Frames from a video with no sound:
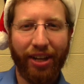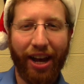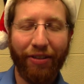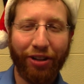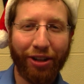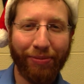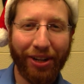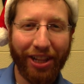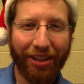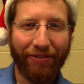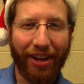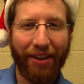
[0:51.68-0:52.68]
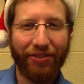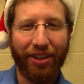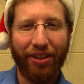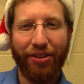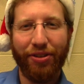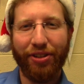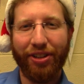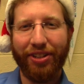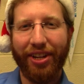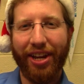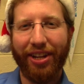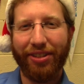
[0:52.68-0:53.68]
After completing the FAFSA, it usually
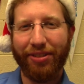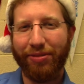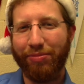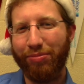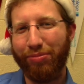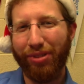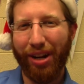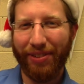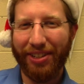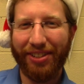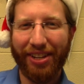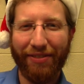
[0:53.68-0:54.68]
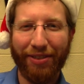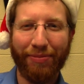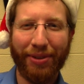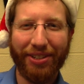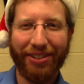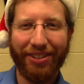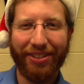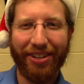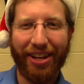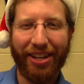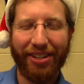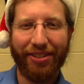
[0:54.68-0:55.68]
takes probably 7 business
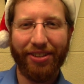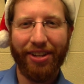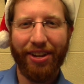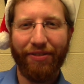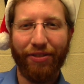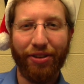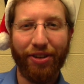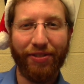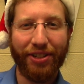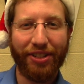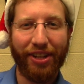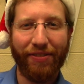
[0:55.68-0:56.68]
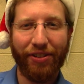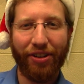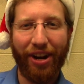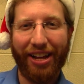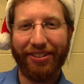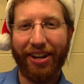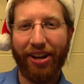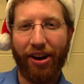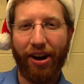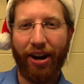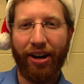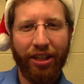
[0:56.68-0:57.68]
days for you to receive your
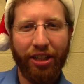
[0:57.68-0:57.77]
SAR.